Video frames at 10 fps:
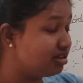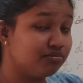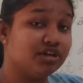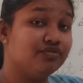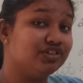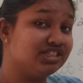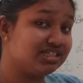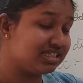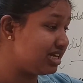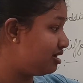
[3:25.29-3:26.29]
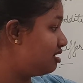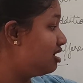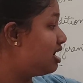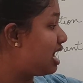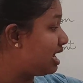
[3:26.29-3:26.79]
number which is 10
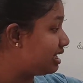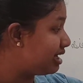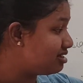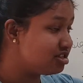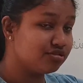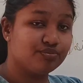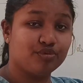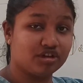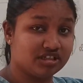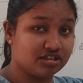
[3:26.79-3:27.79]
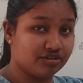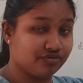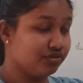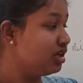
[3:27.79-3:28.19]
and hence positive.